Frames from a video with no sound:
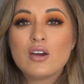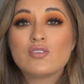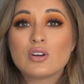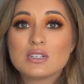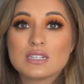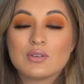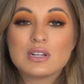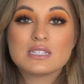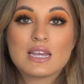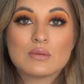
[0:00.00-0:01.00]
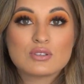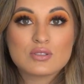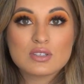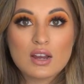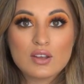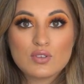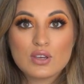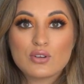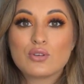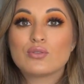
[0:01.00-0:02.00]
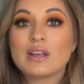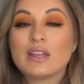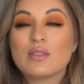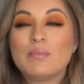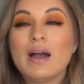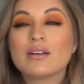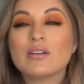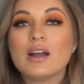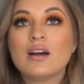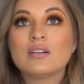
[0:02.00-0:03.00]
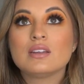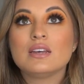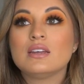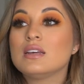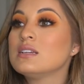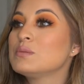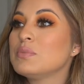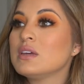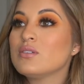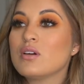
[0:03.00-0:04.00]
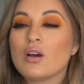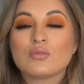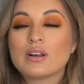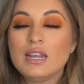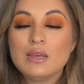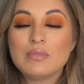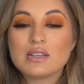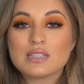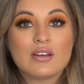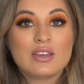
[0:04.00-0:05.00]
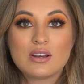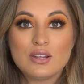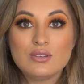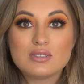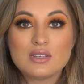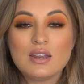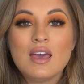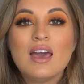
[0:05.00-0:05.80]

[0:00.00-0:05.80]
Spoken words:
First, I want to say I'm so sorry if you hear the rain in the background. It has been a rainy mess out here in Houston.